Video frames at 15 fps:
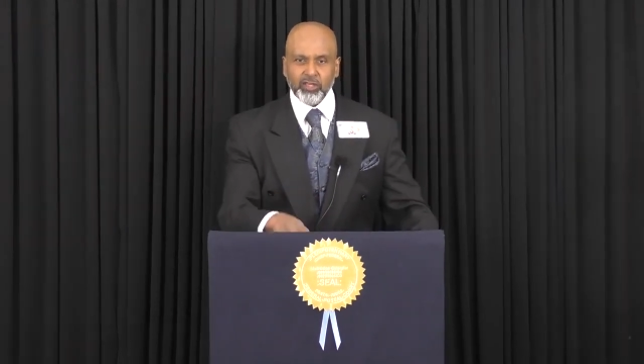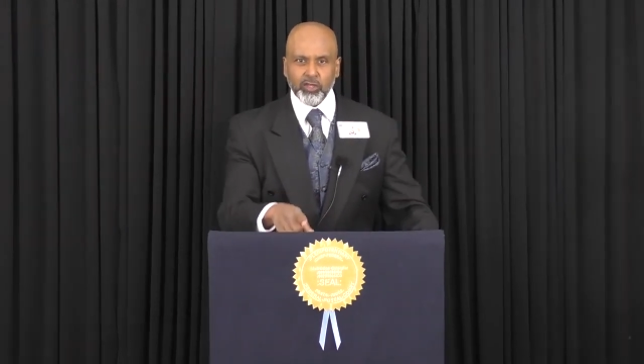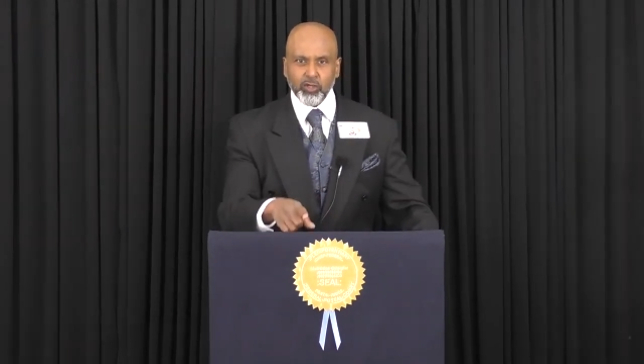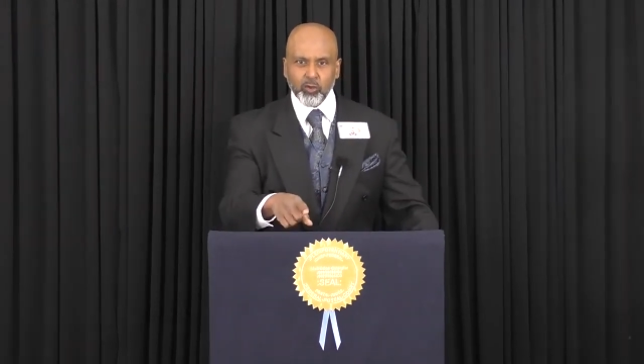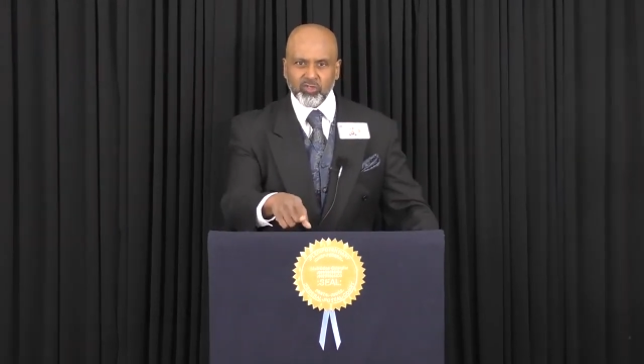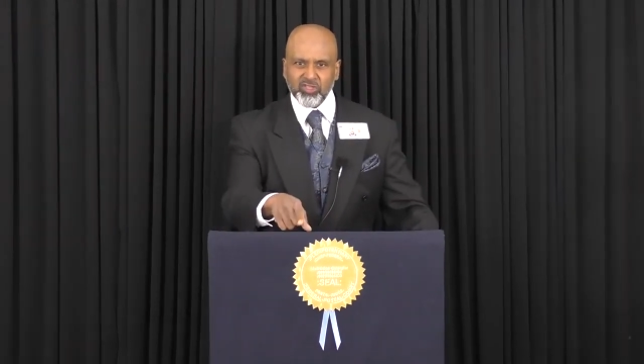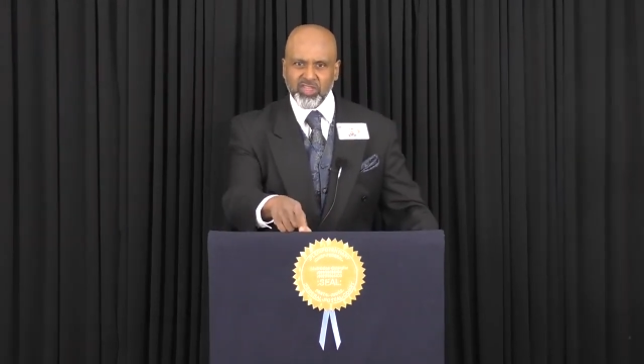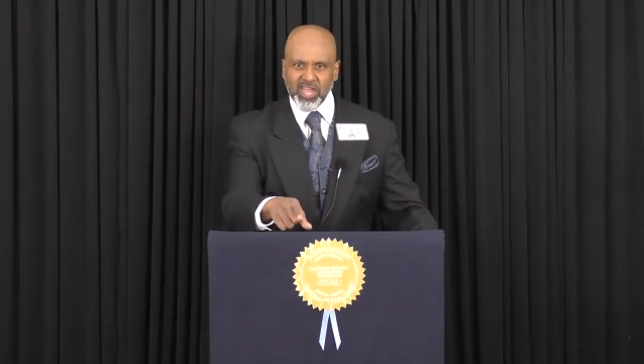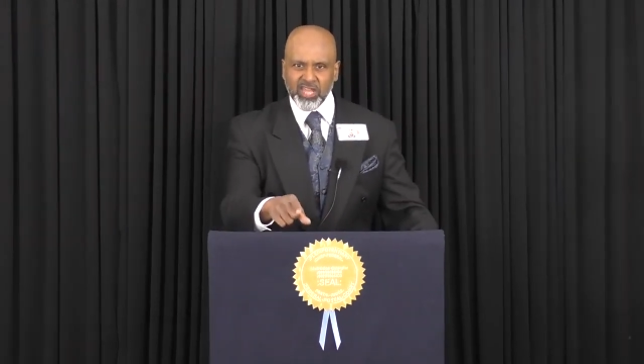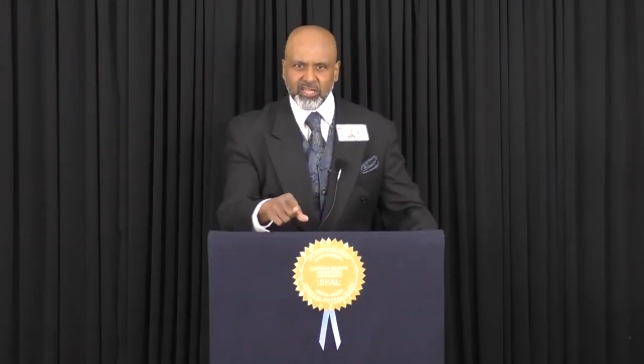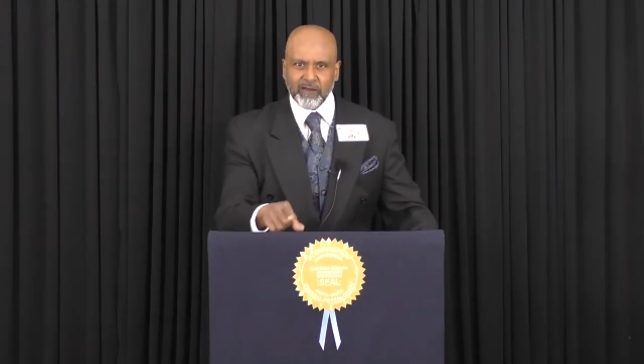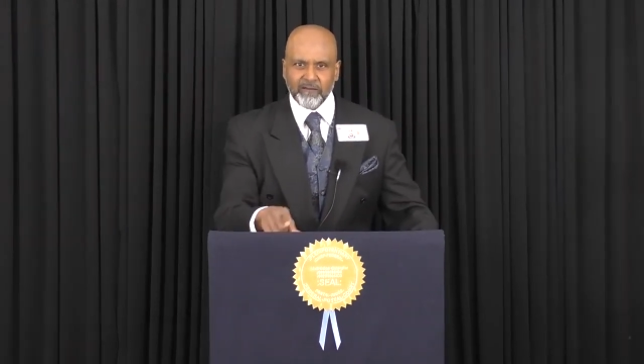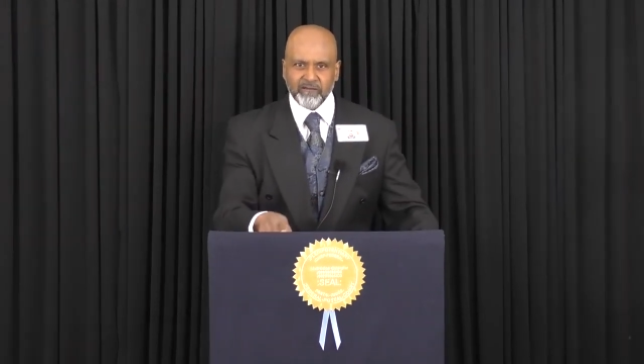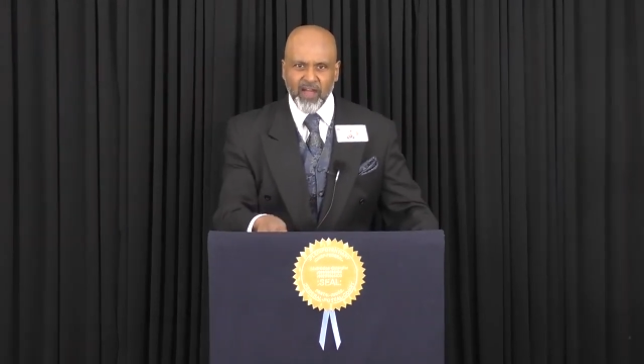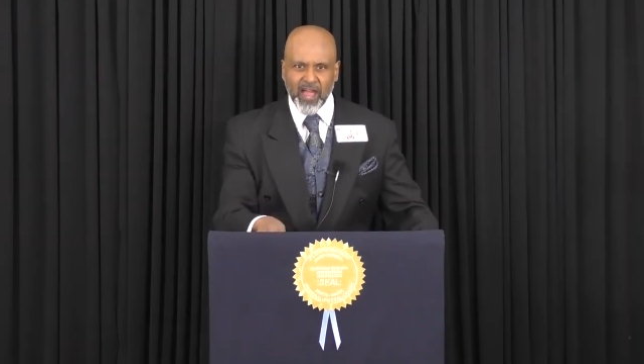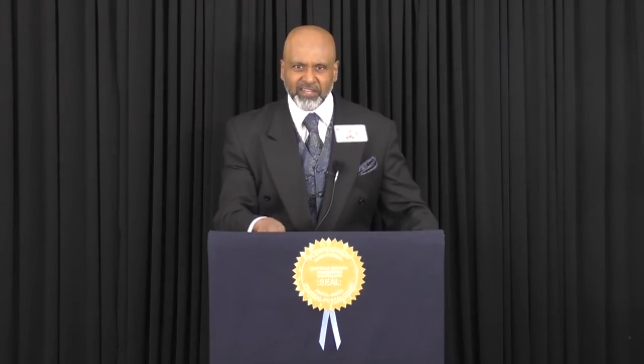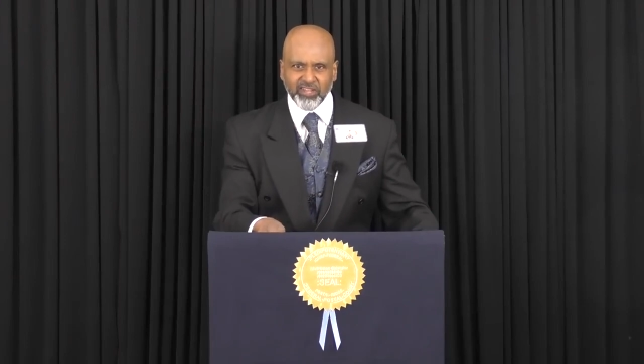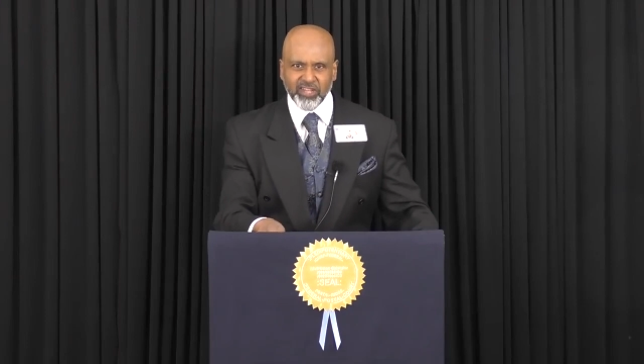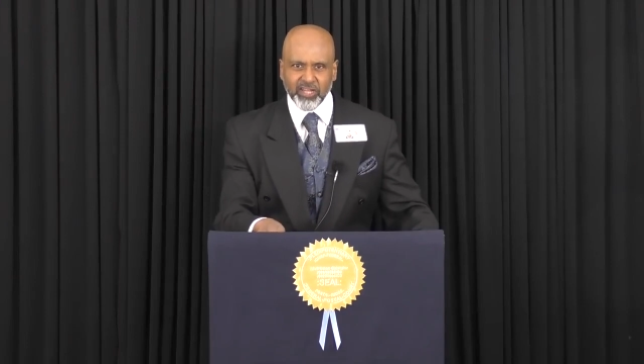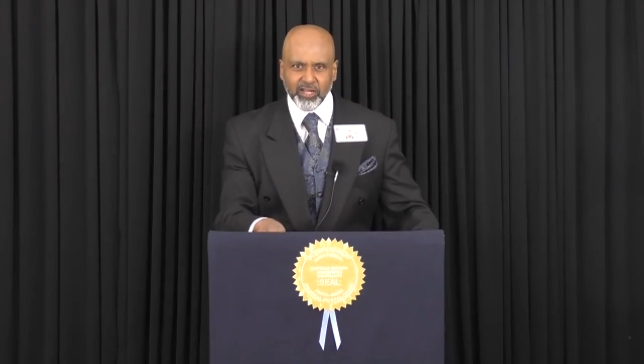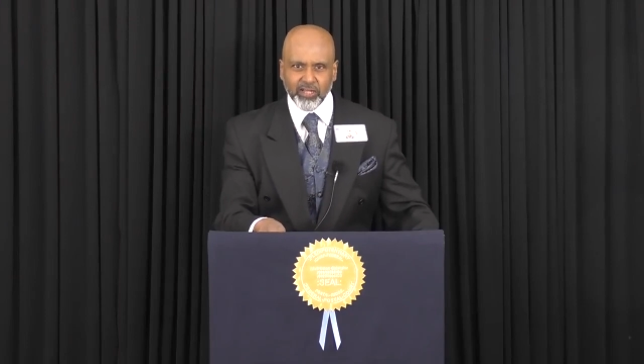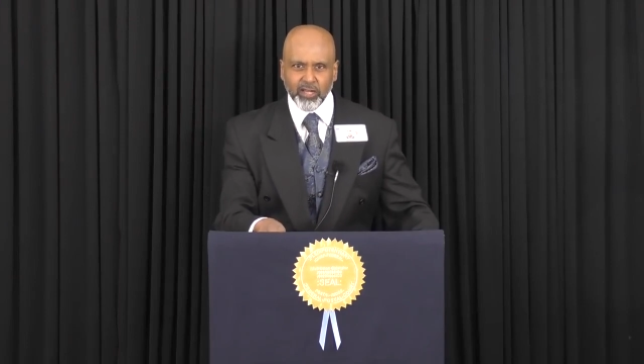You think,
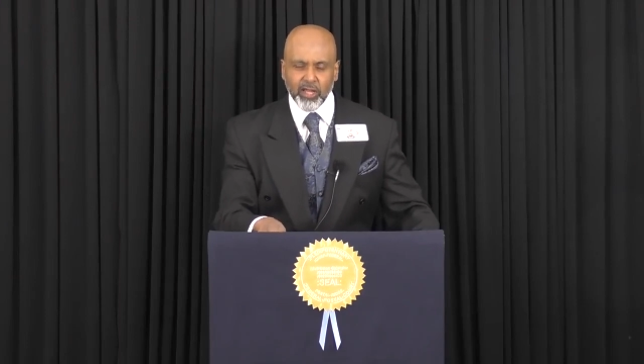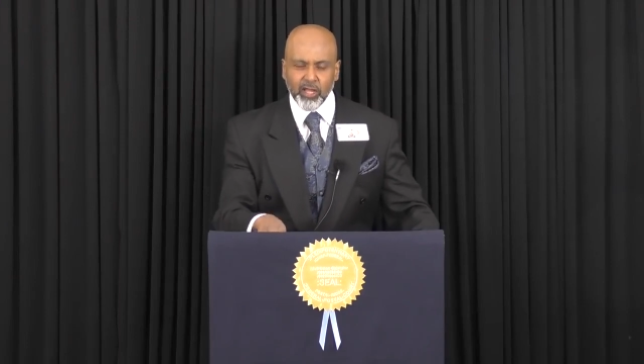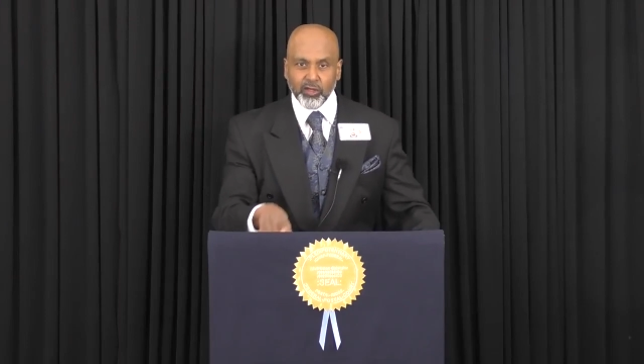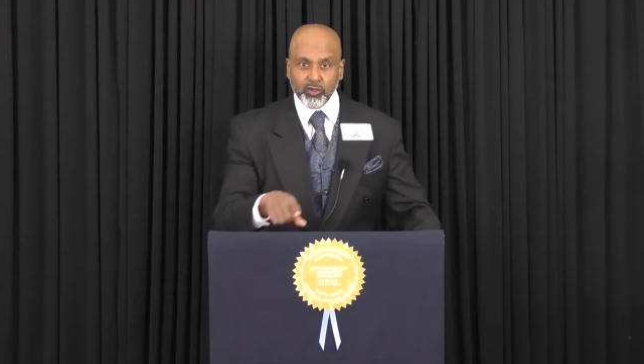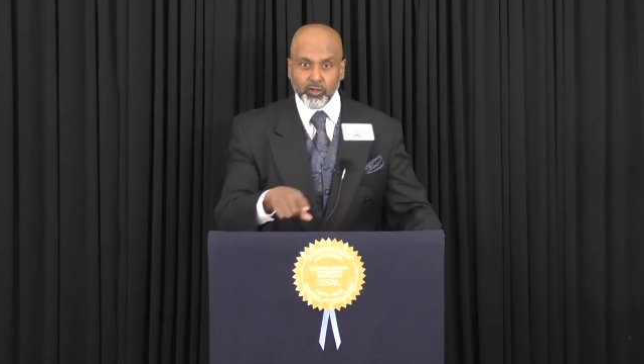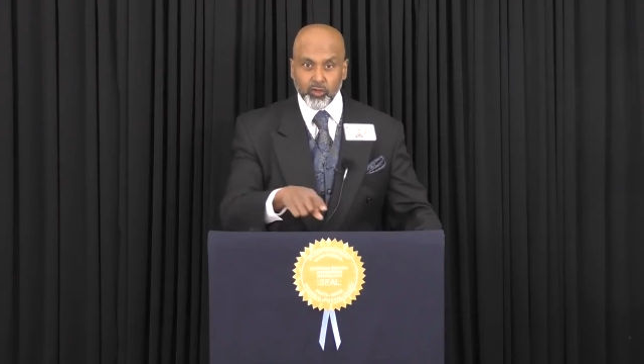Vatican,